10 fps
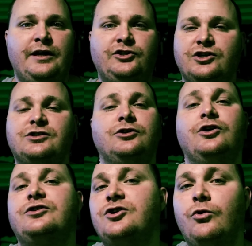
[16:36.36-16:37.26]
just
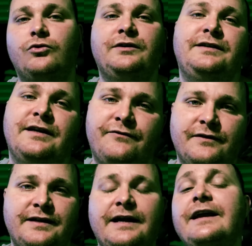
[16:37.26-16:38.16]
looked totally
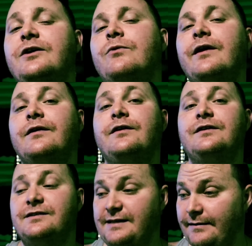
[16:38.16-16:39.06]
different than anywhere.
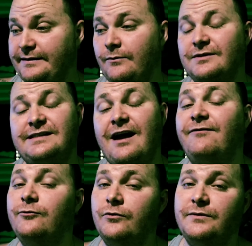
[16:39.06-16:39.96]
Same thing with
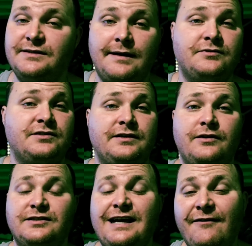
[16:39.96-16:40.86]
South Florida Reception
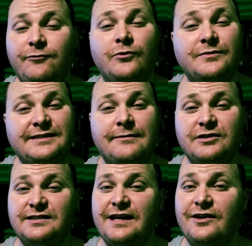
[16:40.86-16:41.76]
Center. South Florida
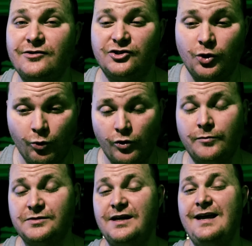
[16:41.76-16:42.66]
Reception Center's
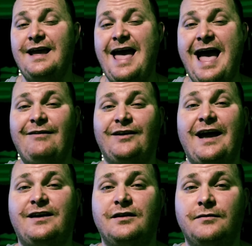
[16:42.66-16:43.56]
dorms have
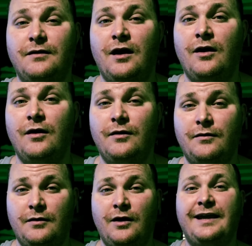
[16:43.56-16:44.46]
like a
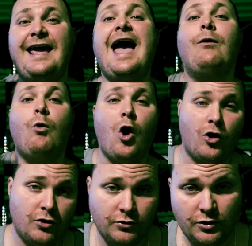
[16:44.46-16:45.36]

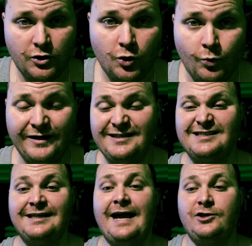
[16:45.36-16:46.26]
catwalk, which
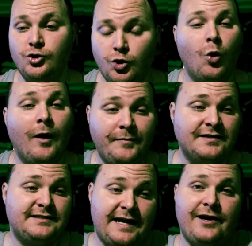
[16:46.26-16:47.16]
it's like you go up
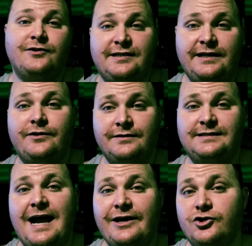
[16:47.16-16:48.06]
the stairs here
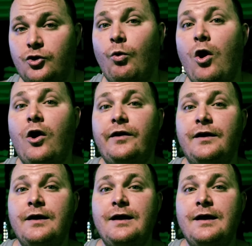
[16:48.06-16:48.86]
inside your quad,